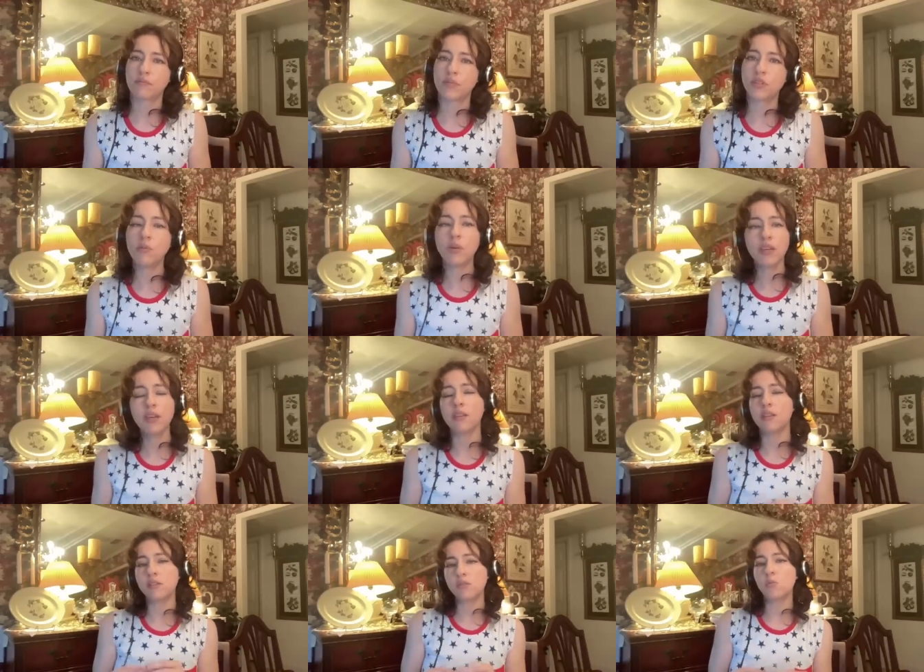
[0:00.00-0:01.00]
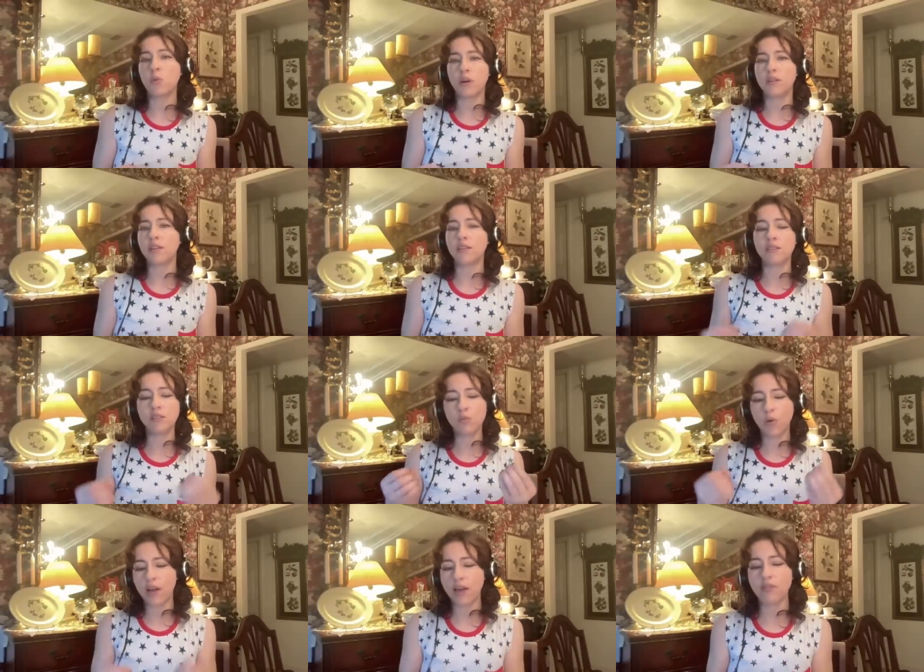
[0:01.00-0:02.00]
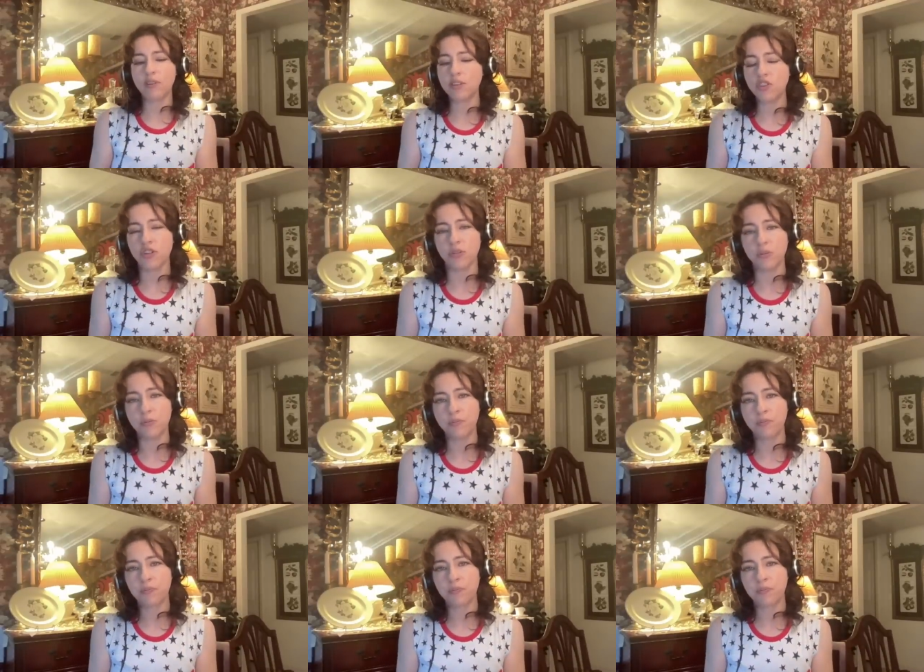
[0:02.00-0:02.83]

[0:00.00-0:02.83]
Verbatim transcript: So again, this is what, and this is why I have an issue